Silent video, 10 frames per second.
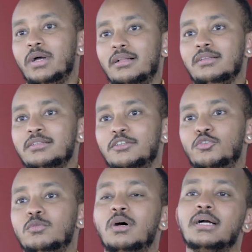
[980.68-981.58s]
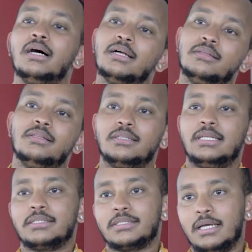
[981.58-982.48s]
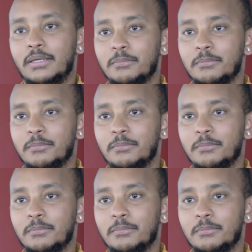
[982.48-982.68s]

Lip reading: well, you'll work harder than the next guy.